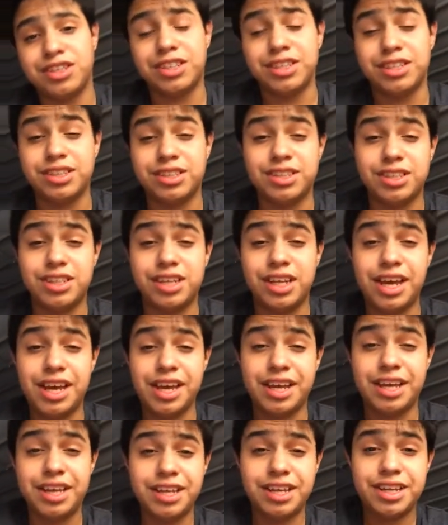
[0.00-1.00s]
And
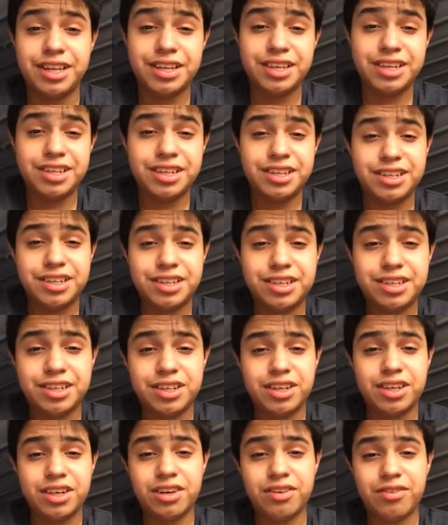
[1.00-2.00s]
today
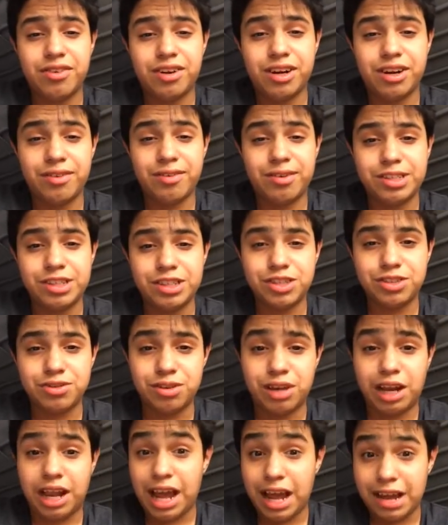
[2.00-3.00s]
when I went to
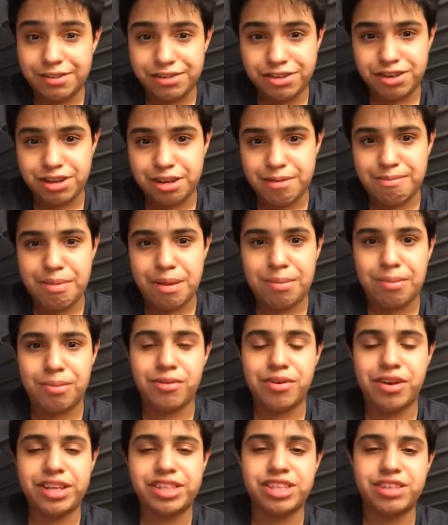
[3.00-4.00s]
do a live stream
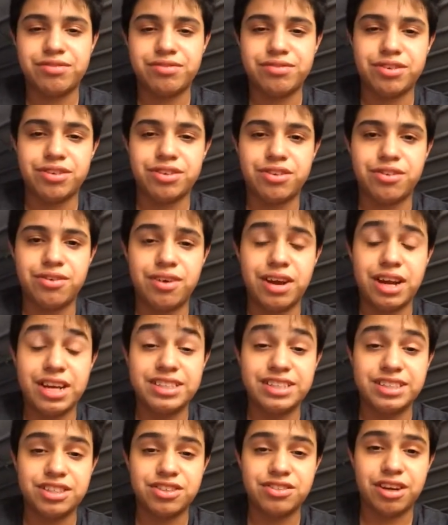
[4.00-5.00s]
preparation for the
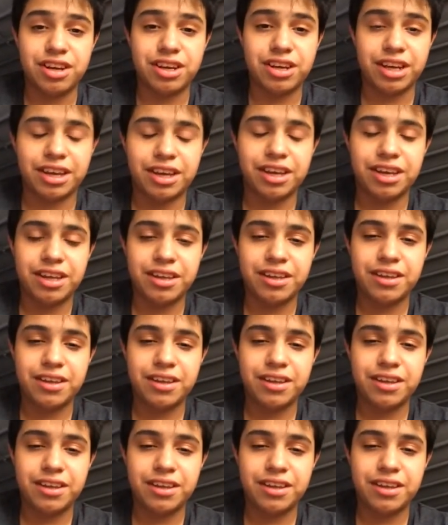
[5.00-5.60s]
rice and dry,